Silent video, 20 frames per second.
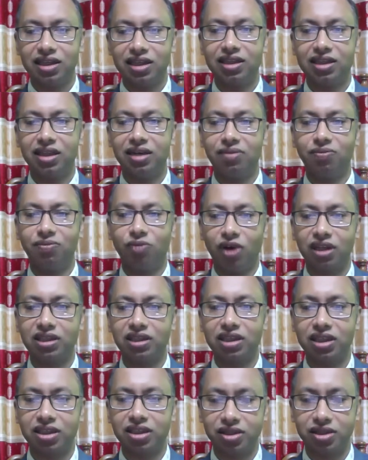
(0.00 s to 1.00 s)
They
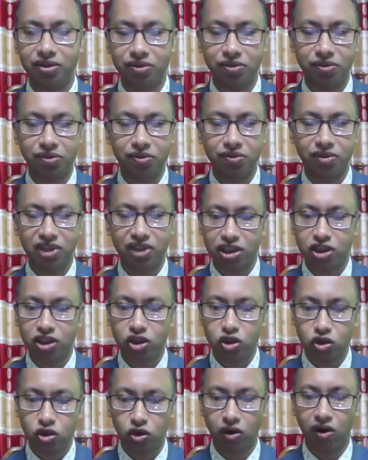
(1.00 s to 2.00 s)
wanted to
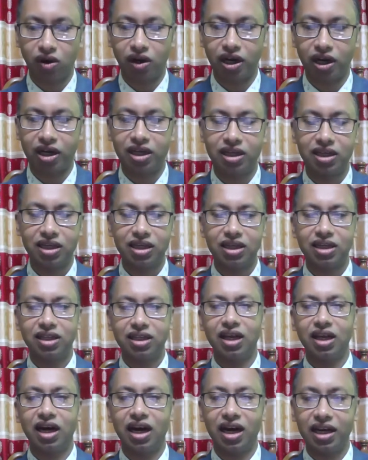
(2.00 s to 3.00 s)
destroy
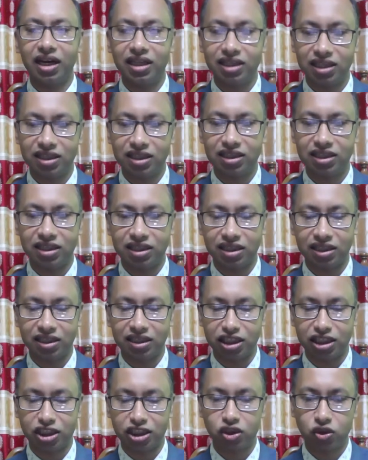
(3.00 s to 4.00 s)
the identity,
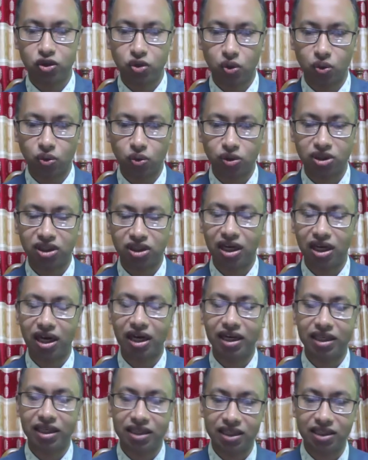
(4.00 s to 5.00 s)
distort the
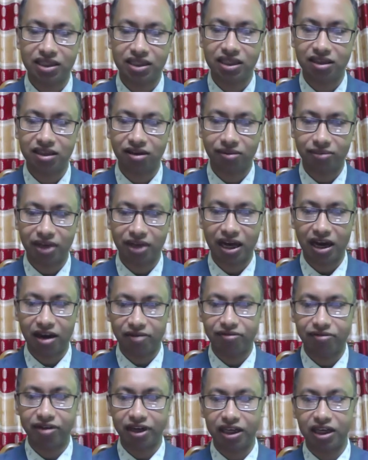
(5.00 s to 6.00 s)
identity of the
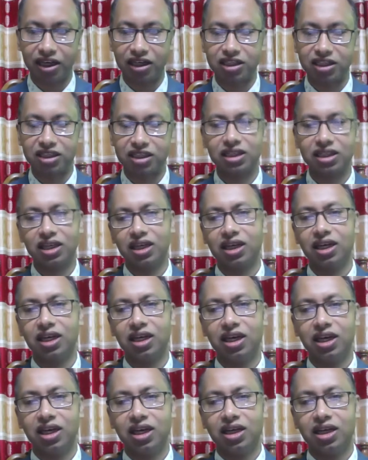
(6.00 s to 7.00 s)
Africans.
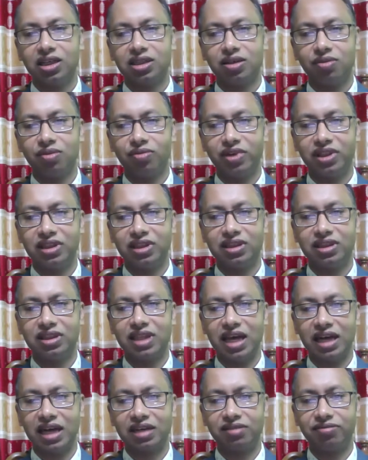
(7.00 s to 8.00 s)
So with
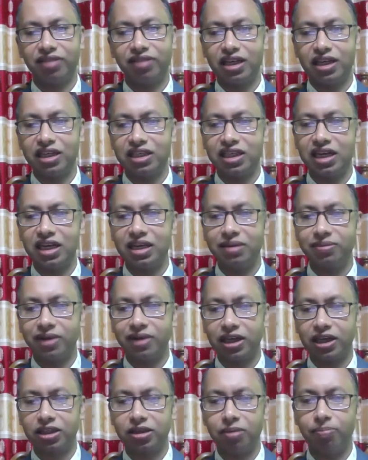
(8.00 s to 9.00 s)
that very
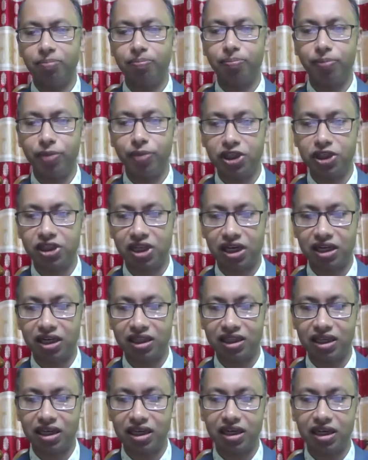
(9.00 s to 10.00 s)
deliberate mission,
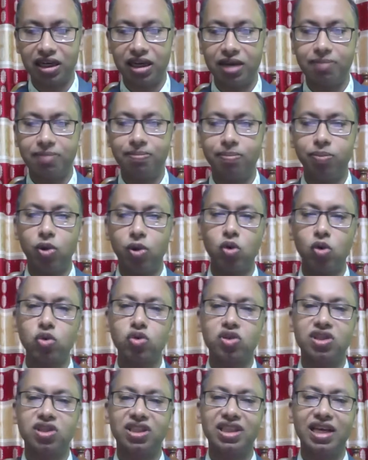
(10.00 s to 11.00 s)
they
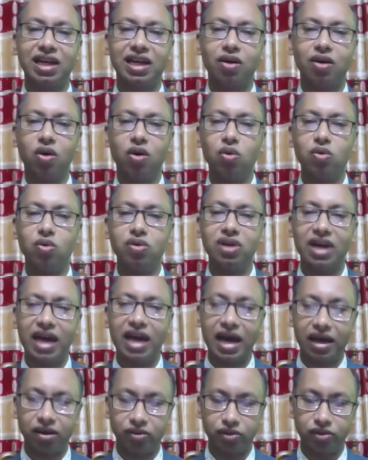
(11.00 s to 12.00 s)
imposed their own
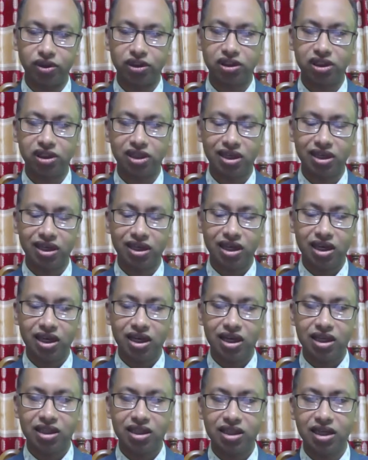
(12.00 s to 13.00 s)
language,
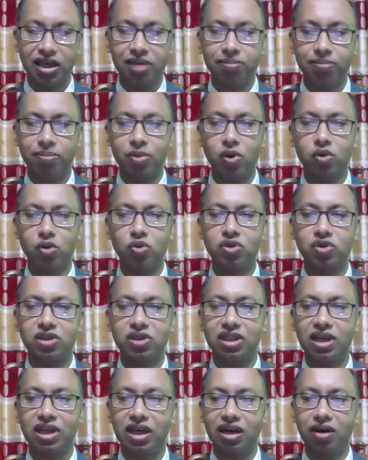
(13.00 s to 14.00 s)
they
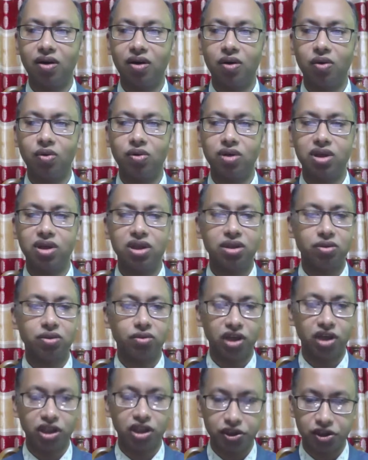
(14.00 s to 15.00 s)
imposed their own
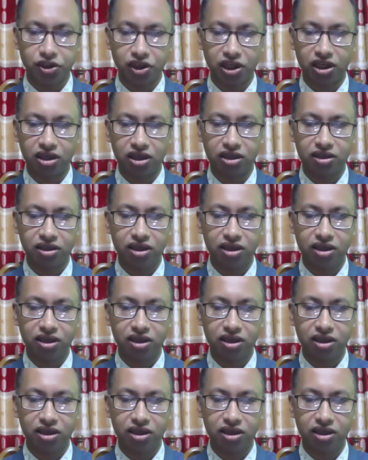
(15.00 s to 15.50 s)
religion,